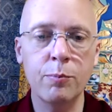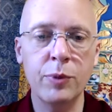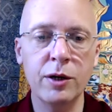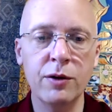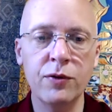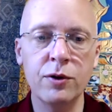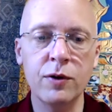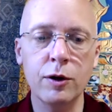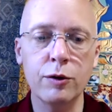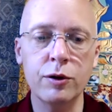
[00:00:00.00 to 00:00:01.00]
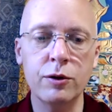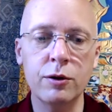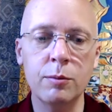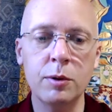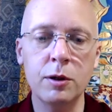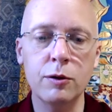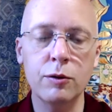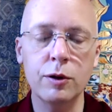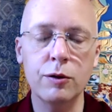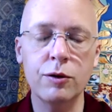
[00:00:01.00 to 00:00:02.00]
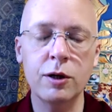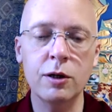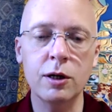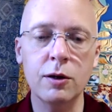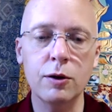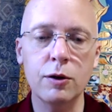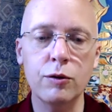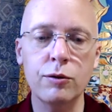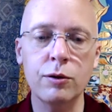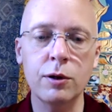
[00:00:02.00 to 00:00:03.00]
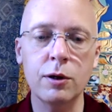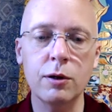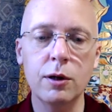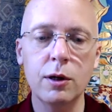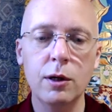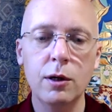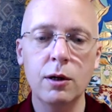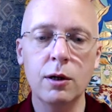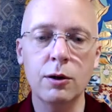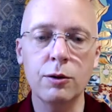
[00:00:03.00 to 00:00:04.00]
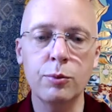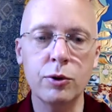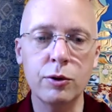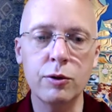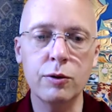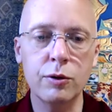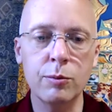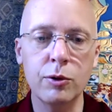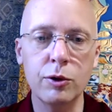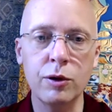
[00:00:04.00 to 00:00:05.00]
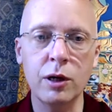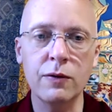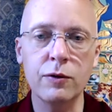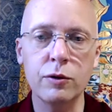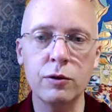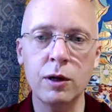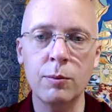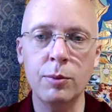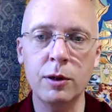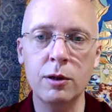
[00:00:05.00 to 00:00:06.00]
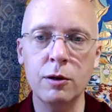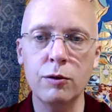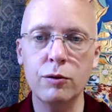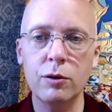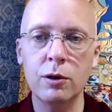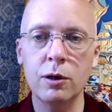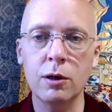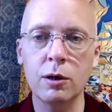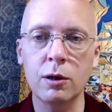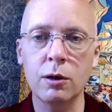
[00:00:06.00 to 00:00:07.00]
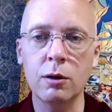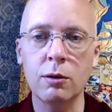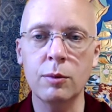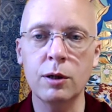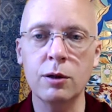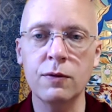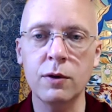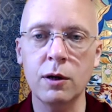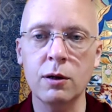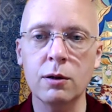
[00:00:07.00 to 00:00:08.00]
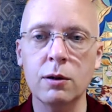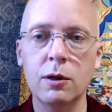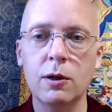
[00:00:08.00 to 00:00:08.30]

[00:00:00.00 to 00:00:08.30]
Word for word: benefit of all sentient beings. Let's dedicate this so that all the Buddhas and Bodhisattvas and great beings uh, may live long,